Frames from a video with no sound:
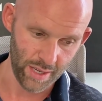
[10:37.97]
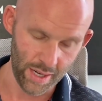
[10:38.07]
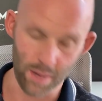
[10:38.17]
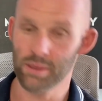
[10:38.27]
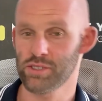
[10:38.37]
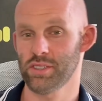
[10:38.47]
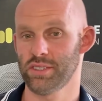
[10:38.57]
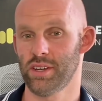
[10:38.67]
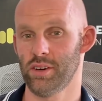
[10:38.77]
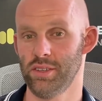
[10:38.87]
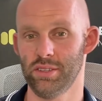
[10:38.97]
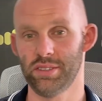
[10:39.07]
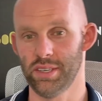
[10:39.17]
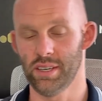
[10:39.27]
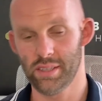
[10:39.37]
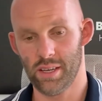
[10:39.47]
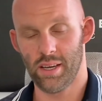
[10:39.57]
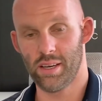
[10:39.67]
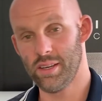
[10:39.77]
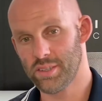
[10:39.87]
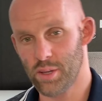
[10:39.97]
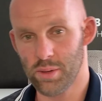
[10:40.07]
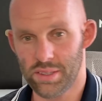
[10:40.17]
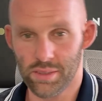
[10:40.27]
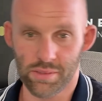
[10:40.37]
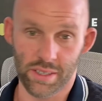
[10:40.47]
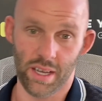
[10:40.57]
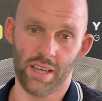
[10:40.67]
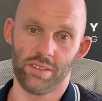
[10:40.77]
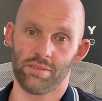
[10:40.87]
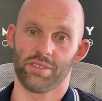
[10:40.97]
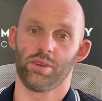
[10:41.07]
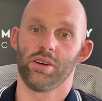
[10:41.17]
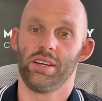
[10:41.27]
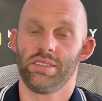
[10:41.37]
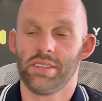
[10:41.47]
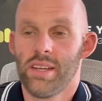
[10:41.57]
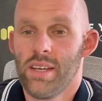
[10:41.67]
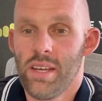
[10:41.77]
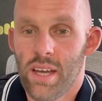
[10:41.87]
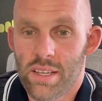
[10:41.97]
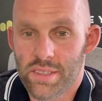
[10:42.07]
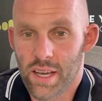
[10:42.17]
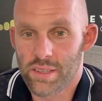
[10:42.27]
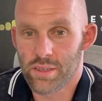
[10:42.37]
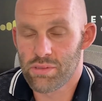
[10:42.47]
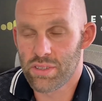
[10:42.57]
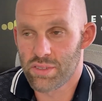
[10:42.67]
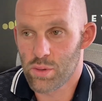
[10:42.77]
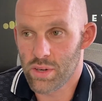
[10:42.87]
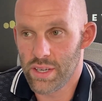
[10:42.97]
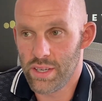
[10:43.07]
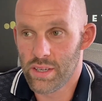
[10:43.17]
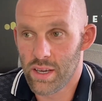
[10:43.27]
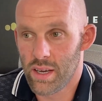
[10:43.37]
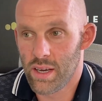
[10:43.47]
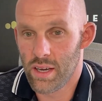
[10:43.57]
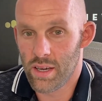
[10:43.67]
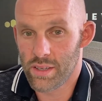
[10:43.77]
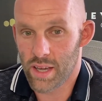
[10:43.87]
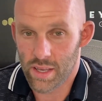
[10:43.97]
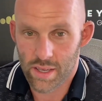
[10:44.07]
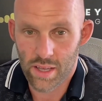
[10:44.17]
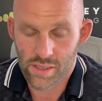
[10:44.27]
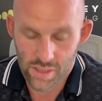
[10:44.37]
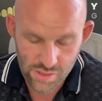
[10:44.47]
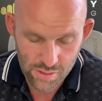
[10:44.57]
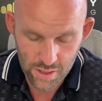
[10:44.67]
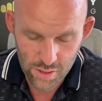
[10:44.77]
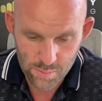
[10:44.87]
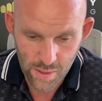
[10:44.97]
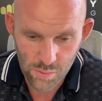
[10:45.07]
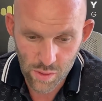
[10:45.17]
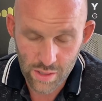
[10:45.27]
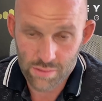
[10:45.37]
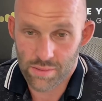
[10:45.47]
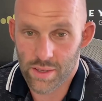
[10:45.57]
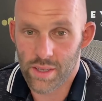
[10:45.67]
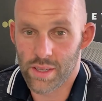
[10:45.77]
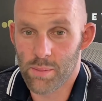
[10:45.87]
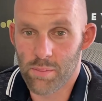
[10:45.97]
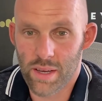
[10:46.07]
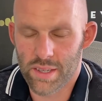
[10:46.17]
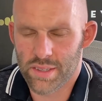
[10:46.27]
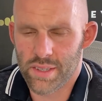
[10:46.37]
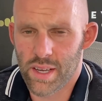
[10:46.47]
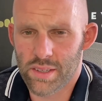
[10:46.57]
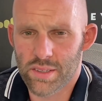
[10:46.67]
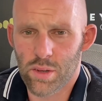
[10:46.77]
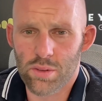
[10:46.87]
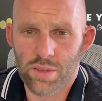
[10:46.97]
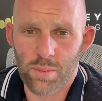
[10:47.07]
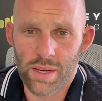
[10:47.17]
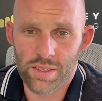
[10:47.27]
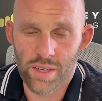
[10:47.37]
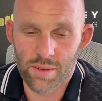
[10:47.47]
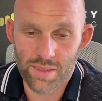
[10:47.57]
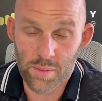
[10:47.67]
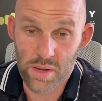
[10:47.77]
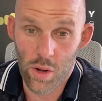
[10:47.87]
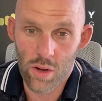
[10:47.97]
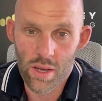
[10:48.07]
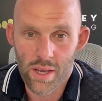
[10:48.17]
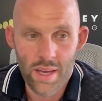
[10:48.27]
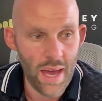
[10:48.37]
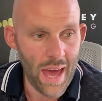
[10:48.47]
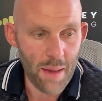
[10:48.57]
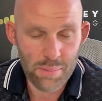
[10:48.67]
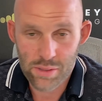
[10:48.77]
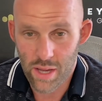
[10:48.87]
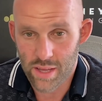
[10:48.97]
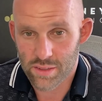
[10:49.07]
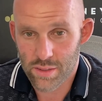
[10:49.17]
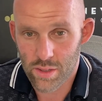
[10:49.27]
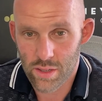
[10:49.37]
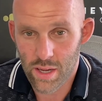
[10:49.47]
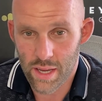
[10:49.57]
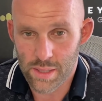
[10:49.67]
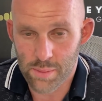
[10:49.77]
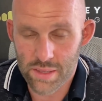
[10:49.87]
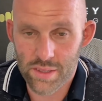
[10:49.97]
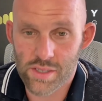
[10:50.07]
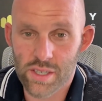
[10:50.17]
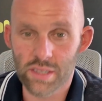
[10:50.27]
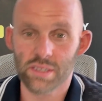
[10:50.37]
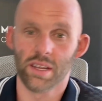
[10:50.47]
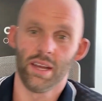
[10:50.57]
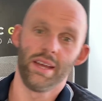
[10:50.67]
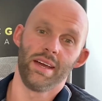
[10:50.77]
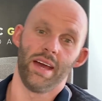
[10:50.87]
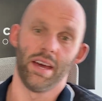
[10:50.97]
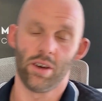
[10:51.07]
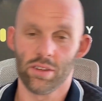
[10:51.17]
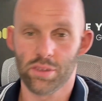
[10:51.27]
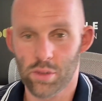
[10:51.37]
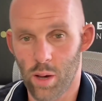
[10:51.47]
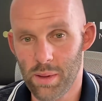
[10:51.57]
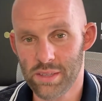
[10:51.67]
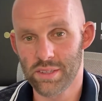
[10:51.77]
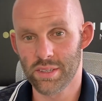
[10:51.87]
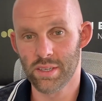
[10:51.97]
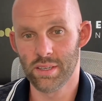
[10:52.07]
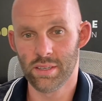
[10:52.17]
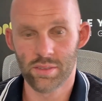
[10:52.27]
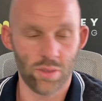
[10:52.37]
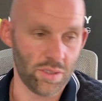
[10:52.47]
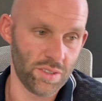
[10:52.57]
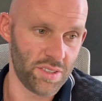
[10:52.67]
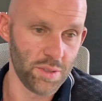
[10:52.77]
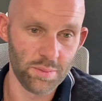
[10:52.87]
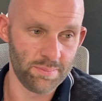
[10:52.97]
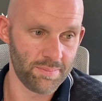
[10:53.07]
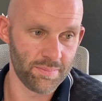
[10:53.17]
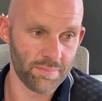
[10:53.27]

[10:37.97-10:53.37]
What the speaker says: and I'm interested in how you see it. There's always different kinds of stories, sides of the story. Got triggered by one of them. I see that so many times. Let me know. Happy to answer any messages and also comments. Talk to you soon.